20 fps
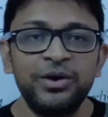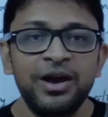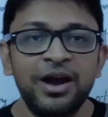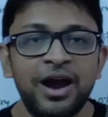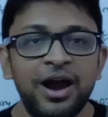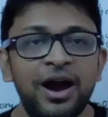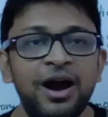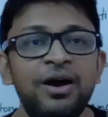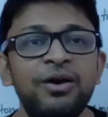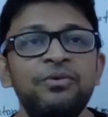
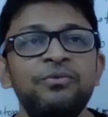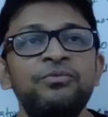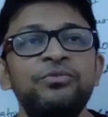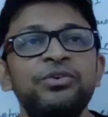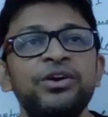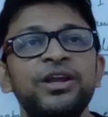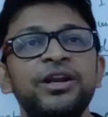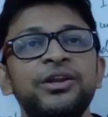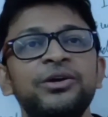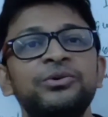How will
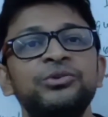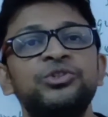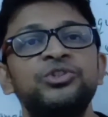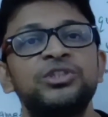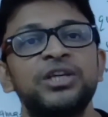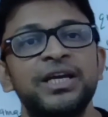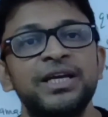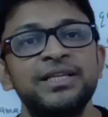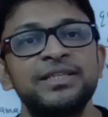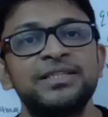you
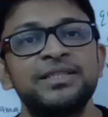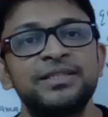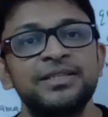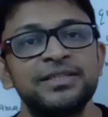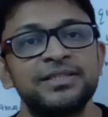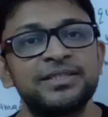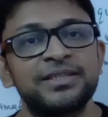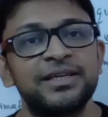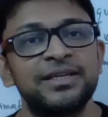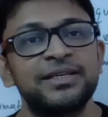change
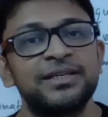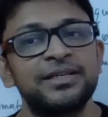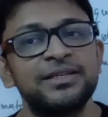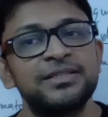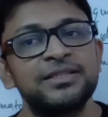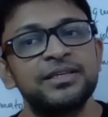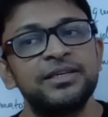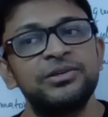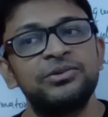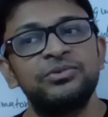this sentence
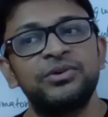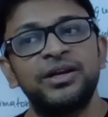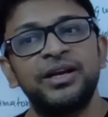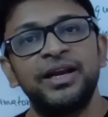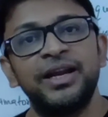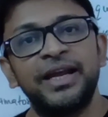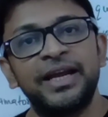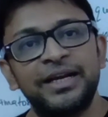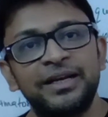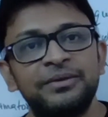into a
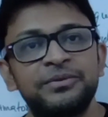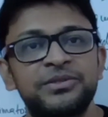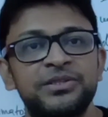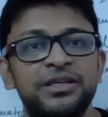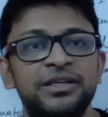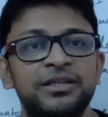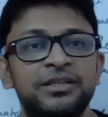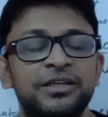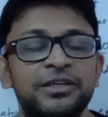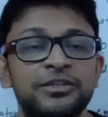negative
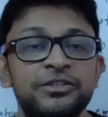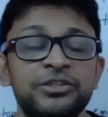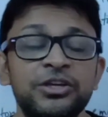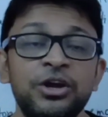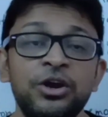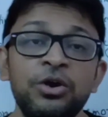sentence